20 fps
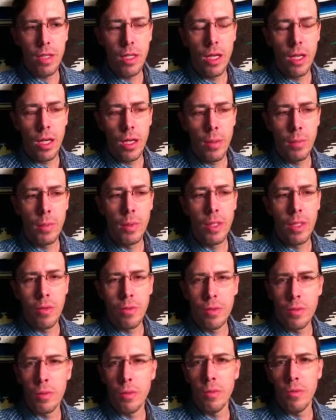Um, been
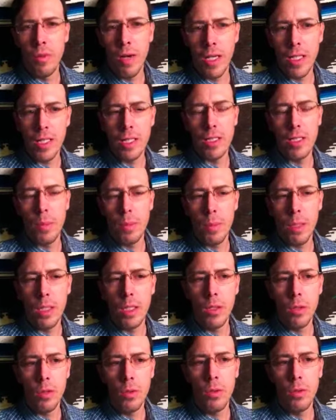giving some advice to
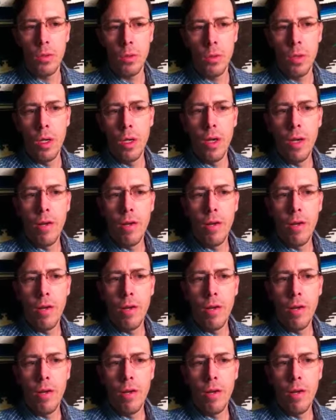somebody who